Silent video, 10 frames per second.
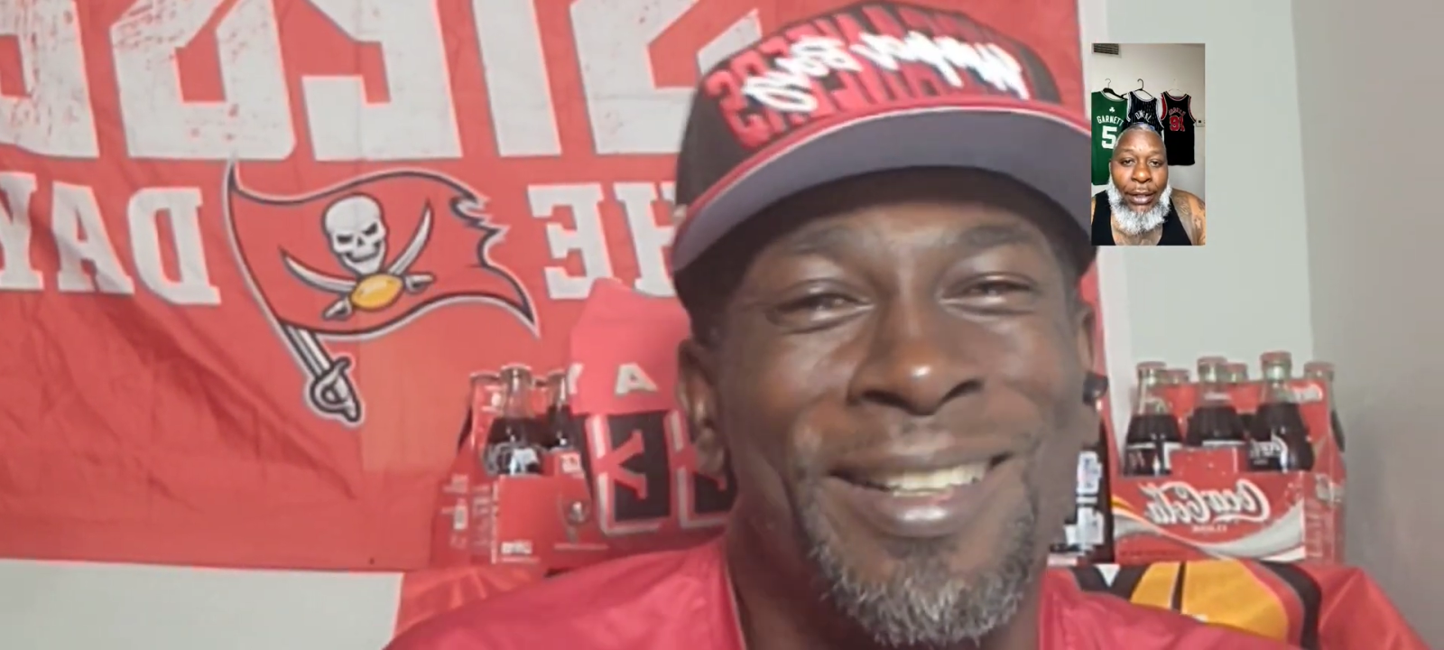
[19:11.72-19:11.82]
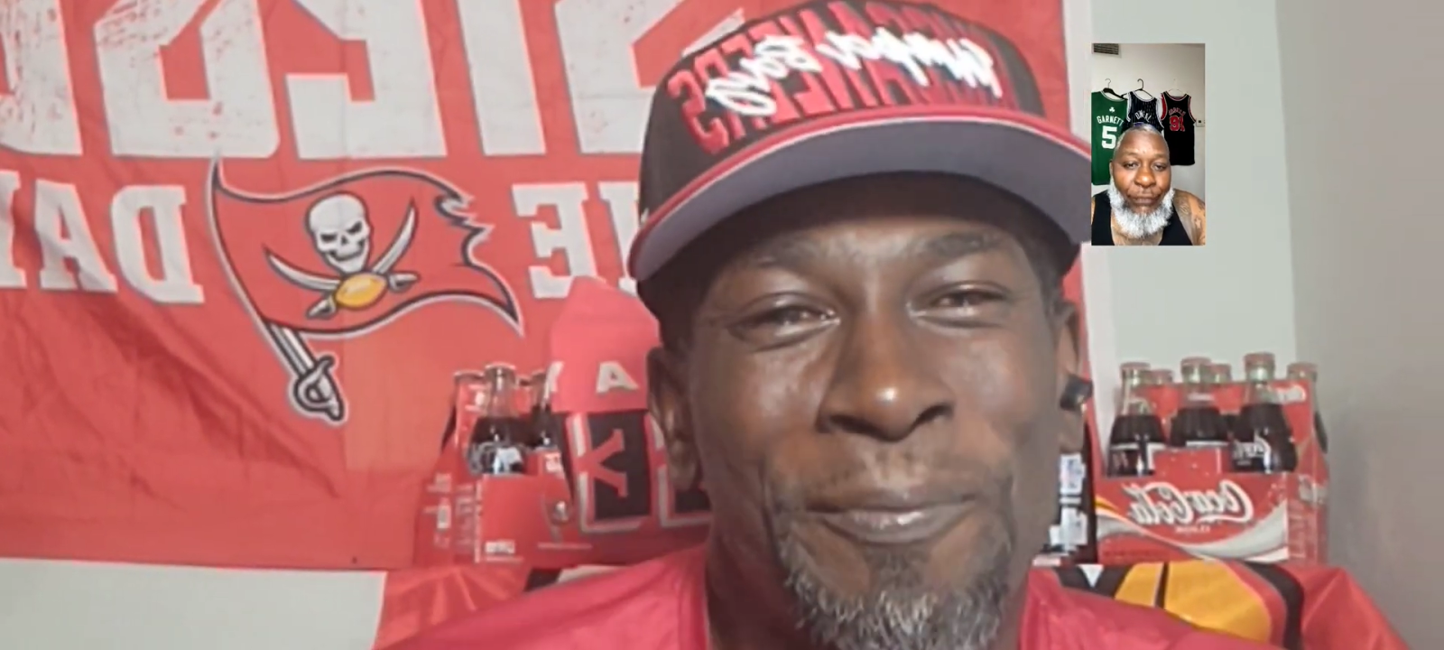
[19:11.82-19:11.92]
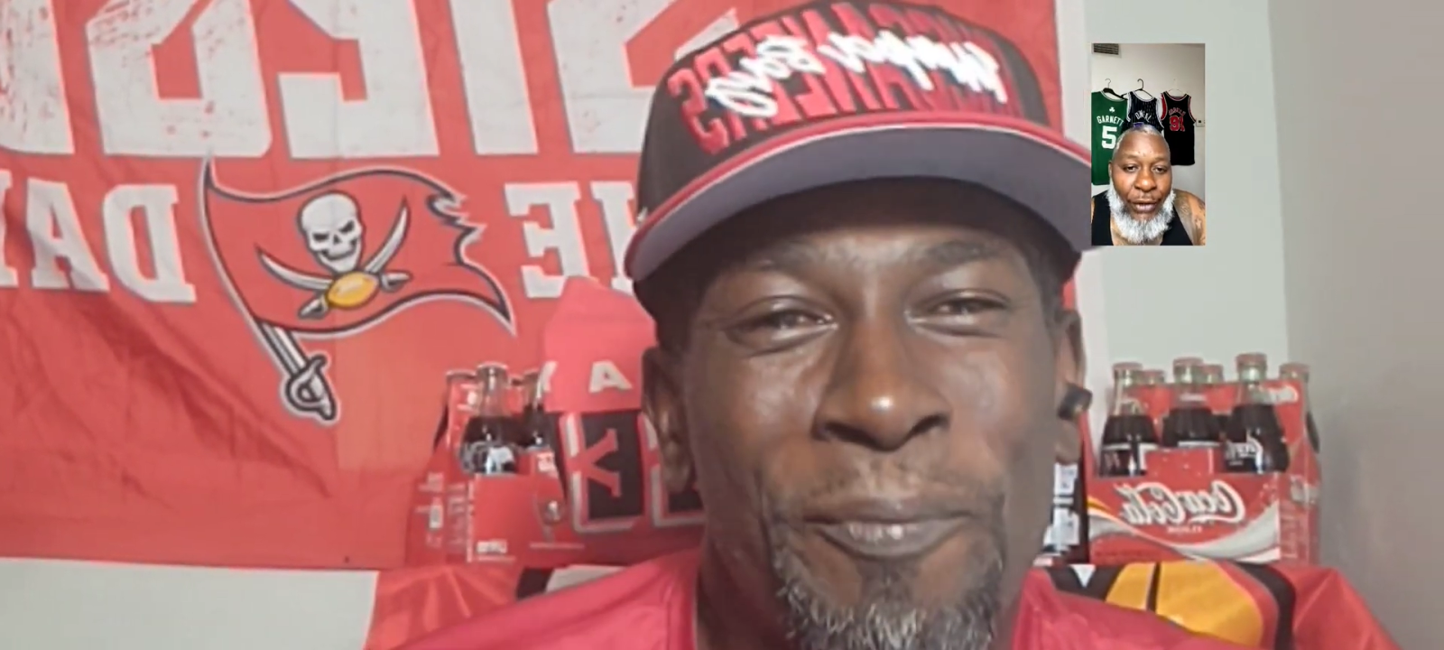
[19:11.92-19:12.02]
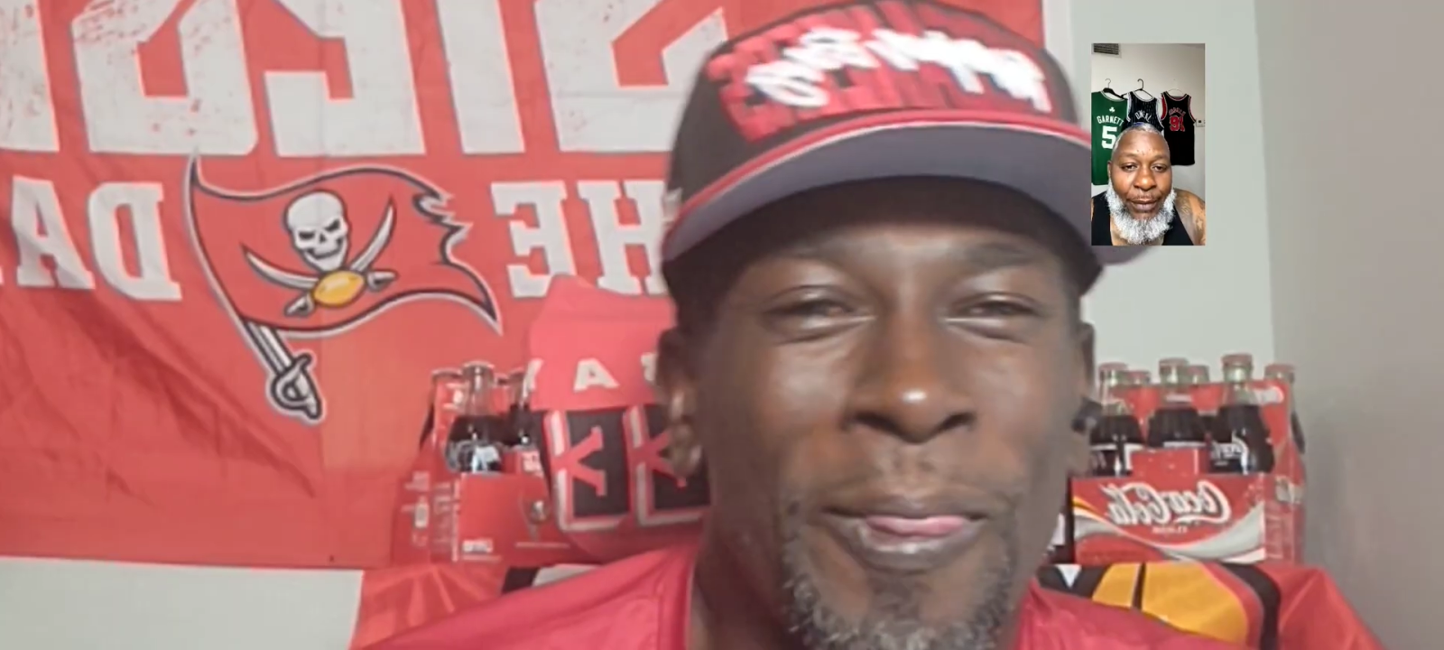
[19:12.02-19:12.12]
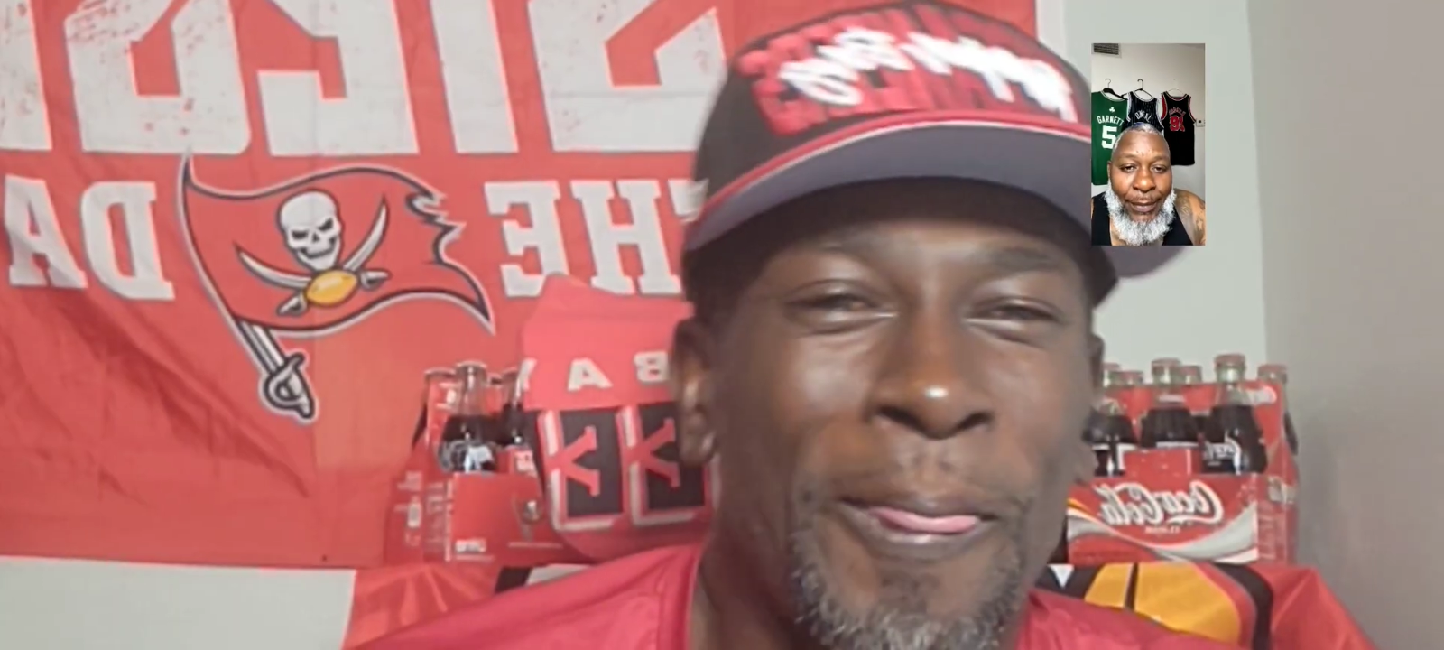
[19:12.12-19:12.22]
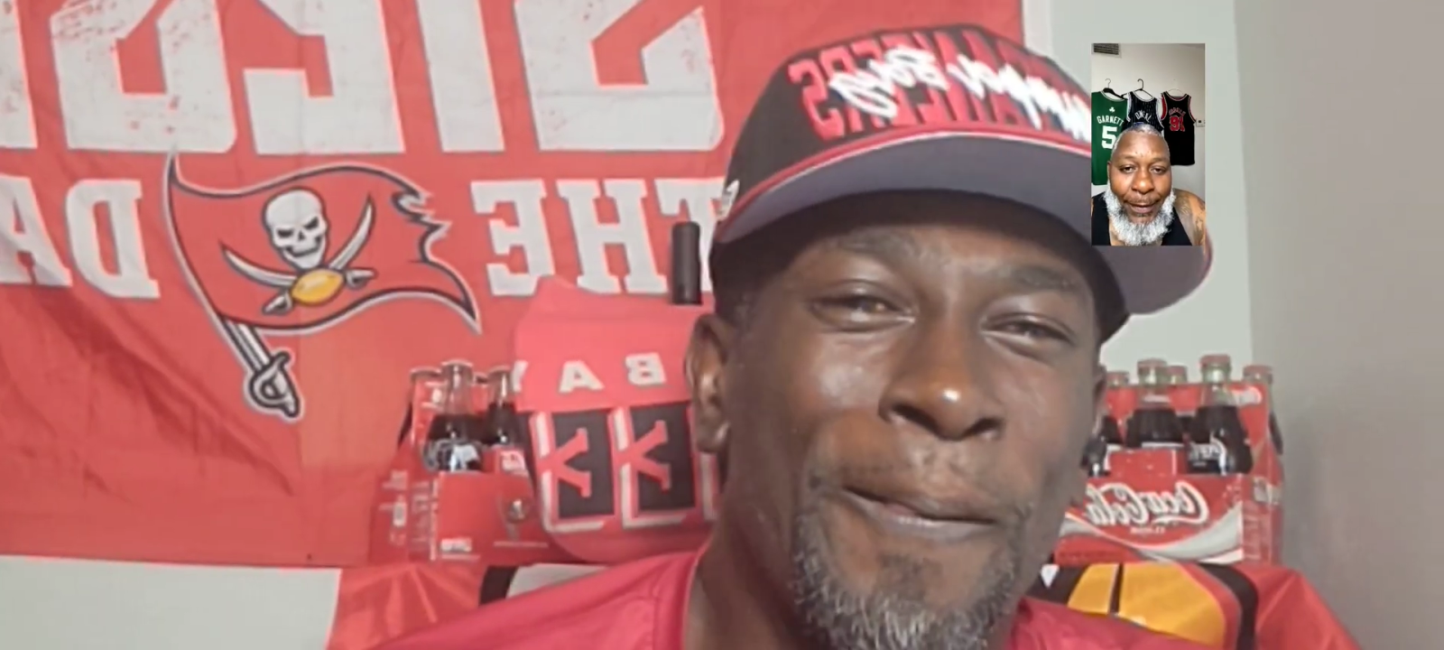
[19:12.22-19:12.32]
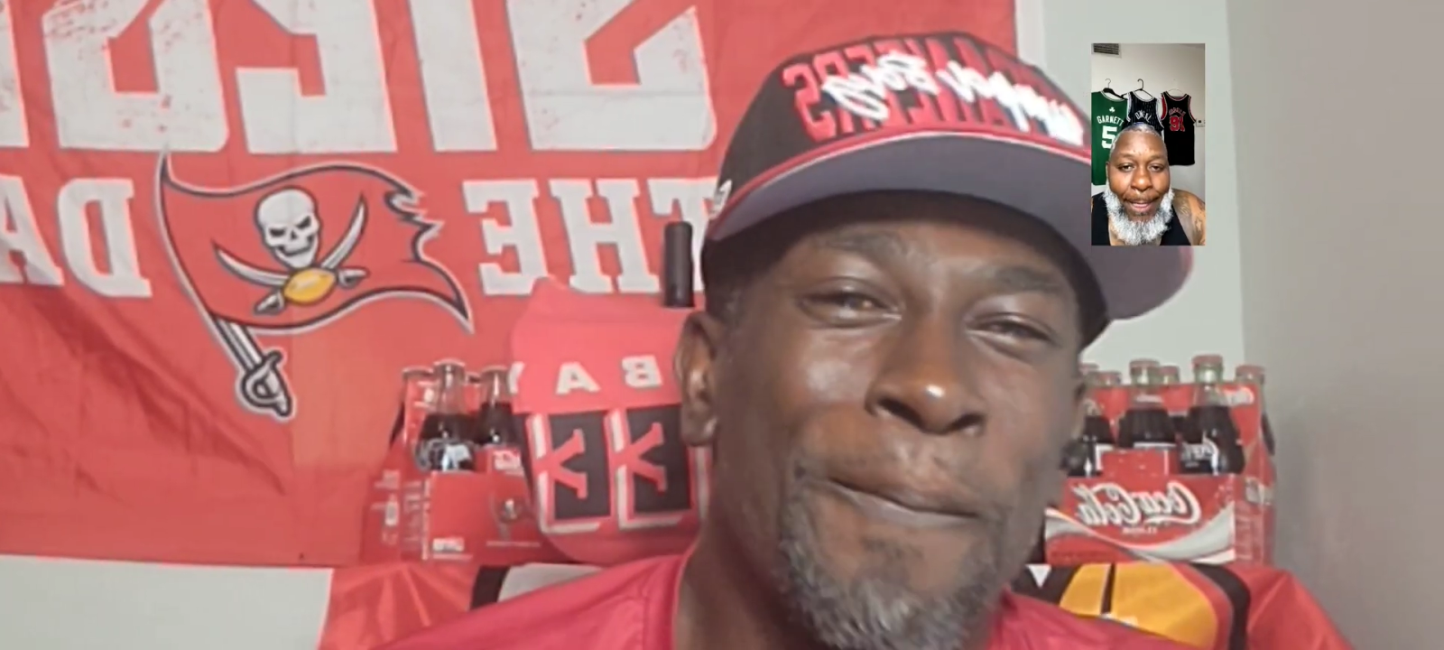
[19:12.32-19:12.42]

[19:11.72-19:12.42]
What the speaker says: you feel me?